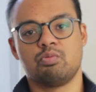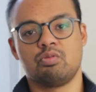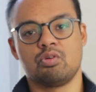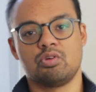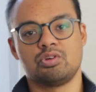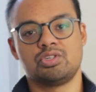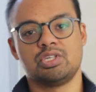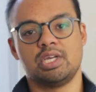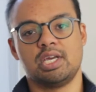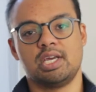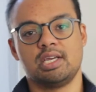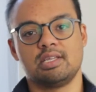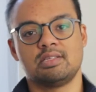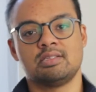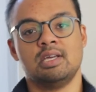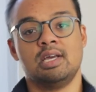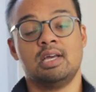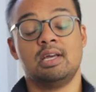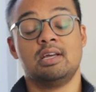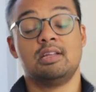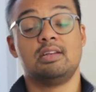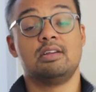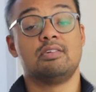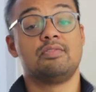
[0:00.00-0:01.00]
project
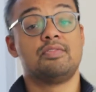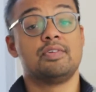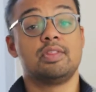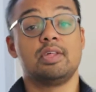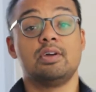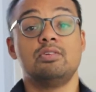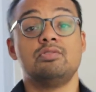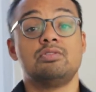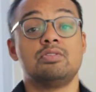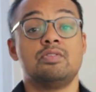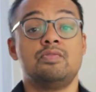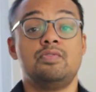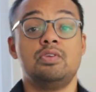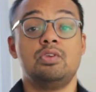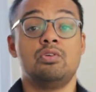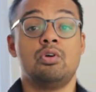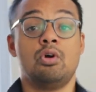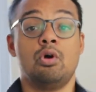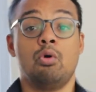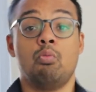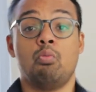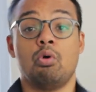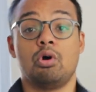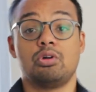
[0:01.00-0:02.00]
now for those of you
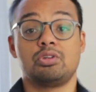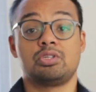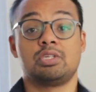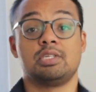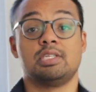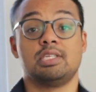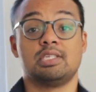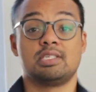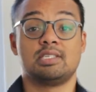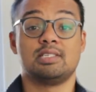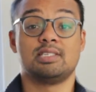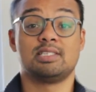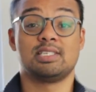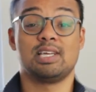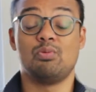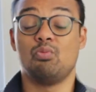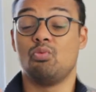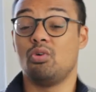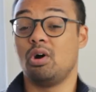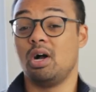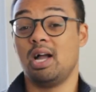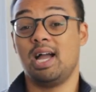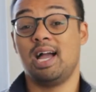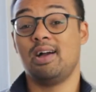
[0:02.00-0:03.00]
who are watching this and say,
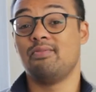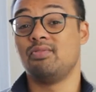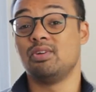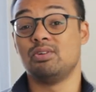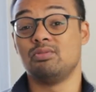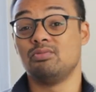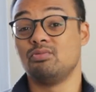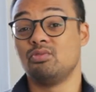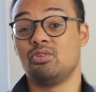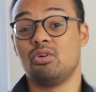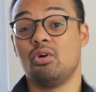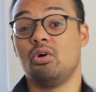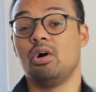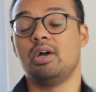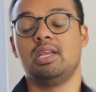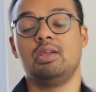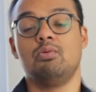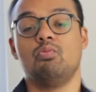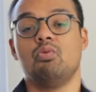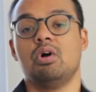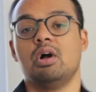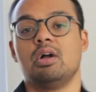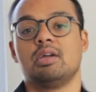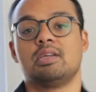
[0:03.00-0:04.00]
well, I haven't got any
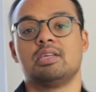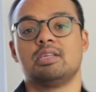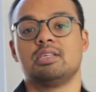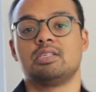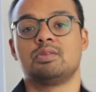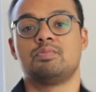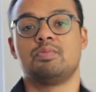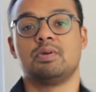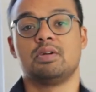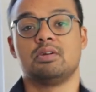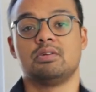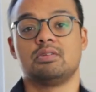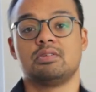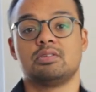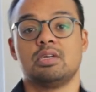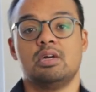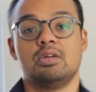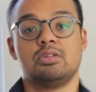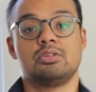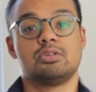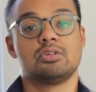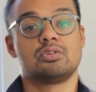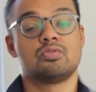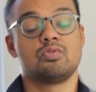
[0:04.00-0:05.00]
work experience,
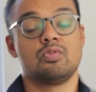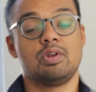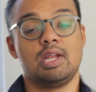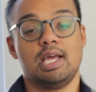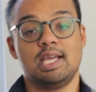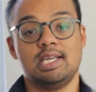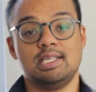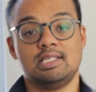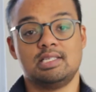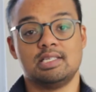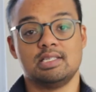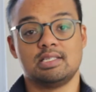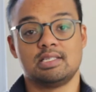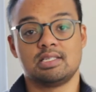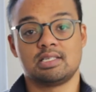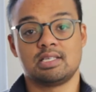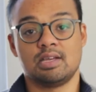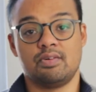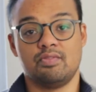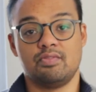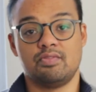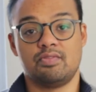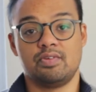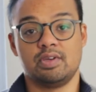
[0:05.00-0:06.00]
just relate it to
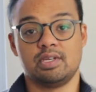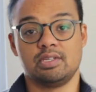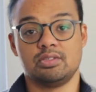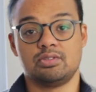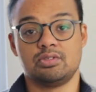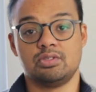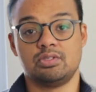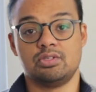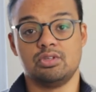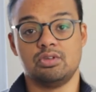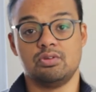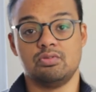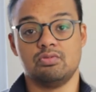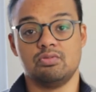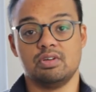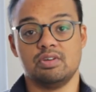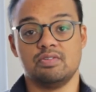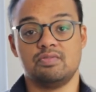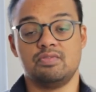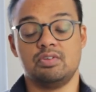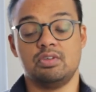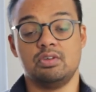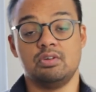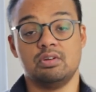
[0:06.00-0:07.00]
something to do
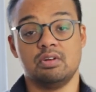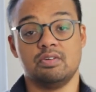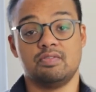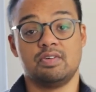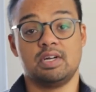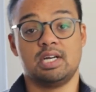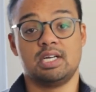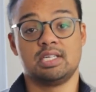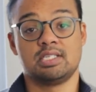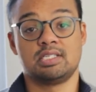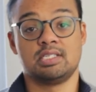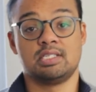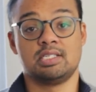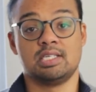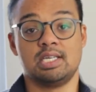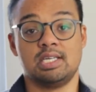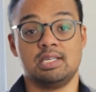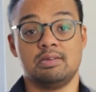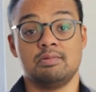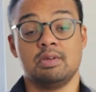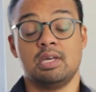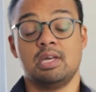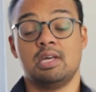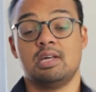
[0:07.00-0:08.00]
with university.
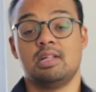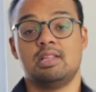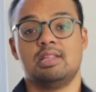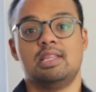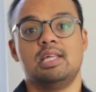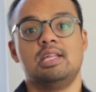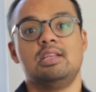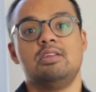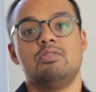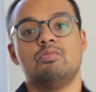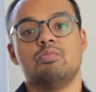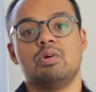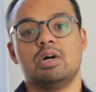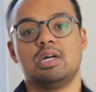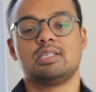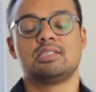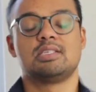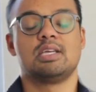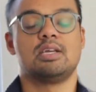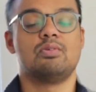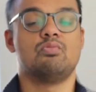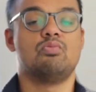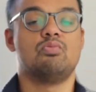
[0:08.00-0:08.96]
Then you might say,